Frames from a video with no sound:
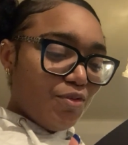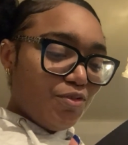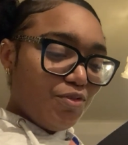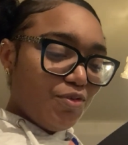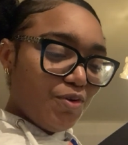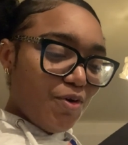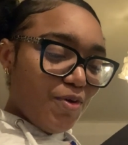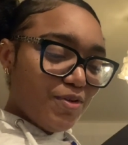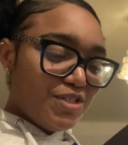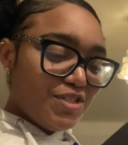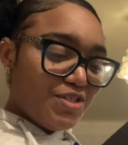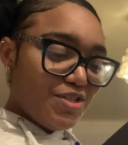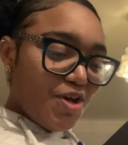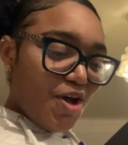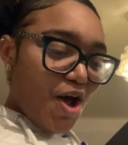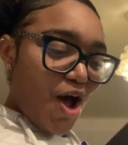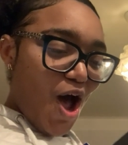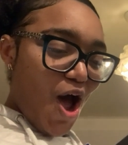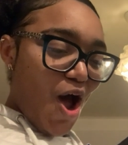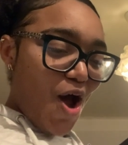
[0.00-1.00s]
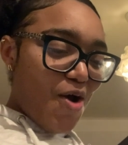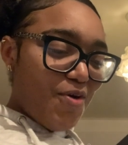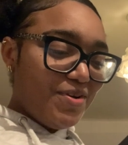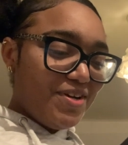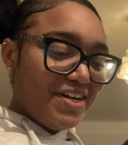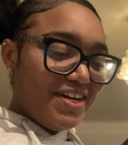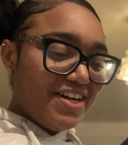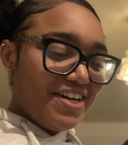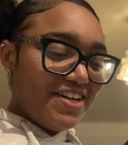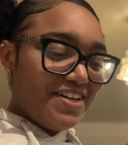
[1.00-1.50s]
Trotse
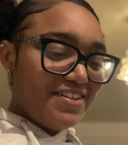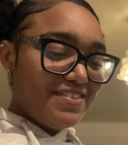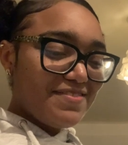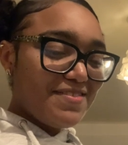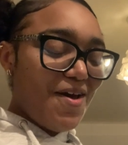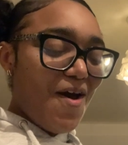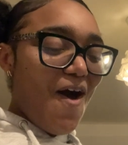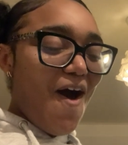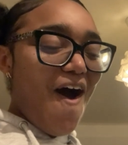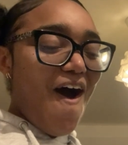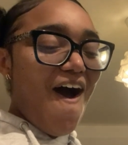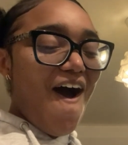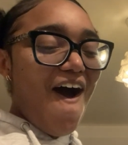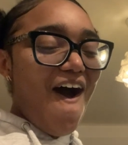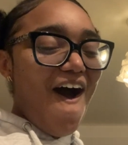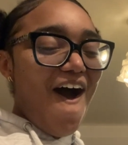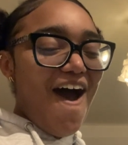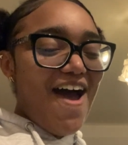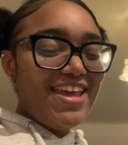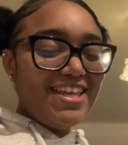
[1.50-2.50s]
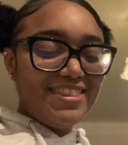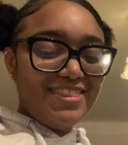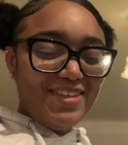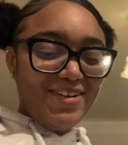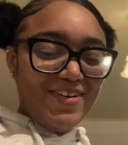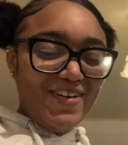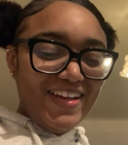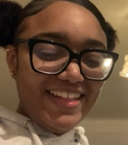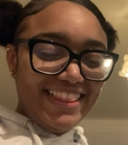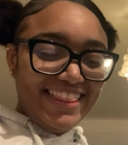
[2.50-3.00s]
ouders. Ay,
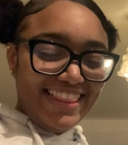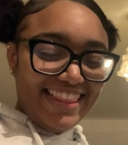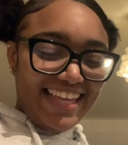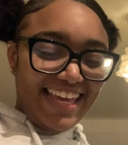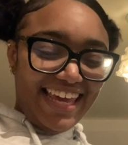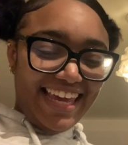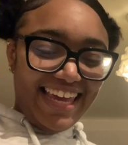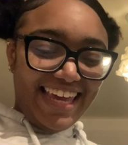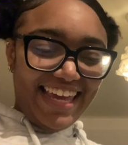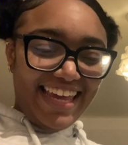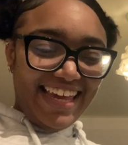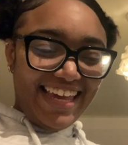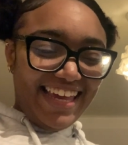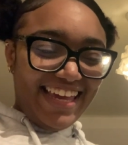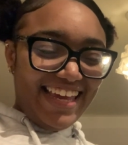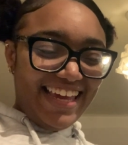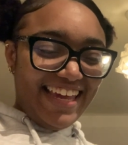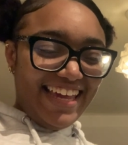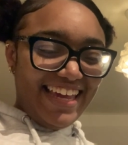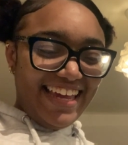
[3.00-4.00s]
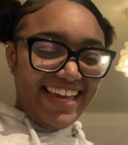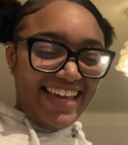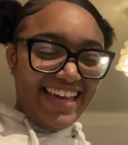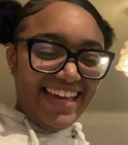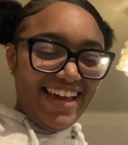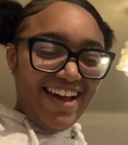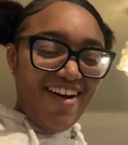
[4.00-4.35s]
tutti.